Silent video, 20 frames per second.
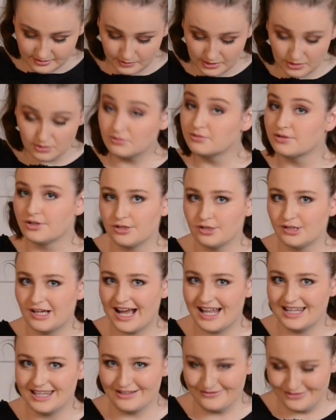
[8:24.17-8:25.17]
we all know
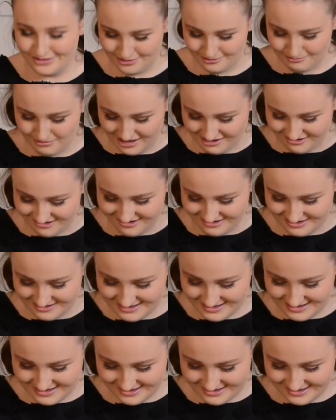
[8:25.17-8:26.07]
I love a good macaron.